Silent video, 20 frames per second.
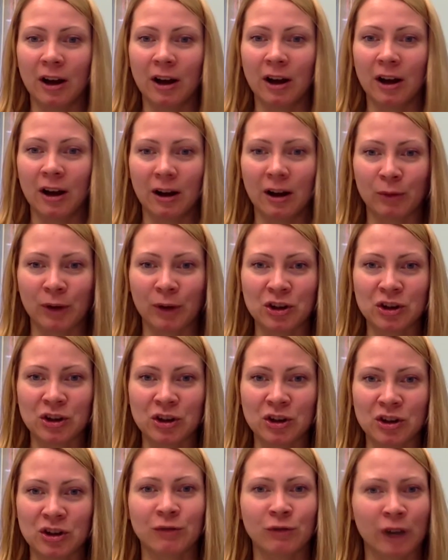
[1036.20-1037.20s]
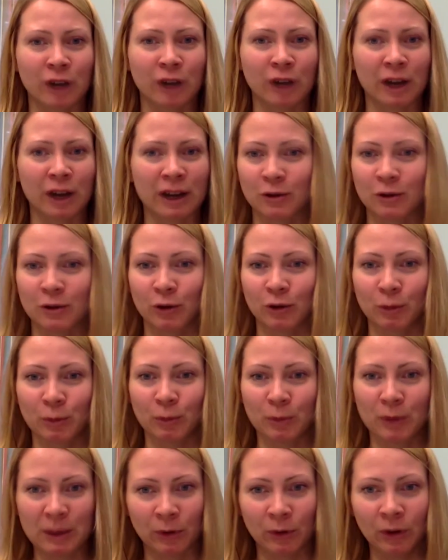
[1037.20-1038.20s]
branches, rents, or
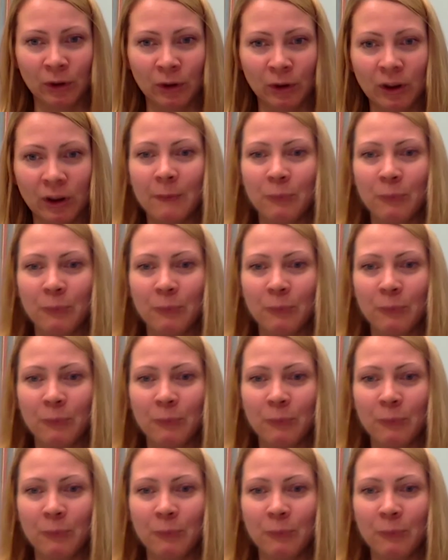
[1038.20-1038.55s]
people,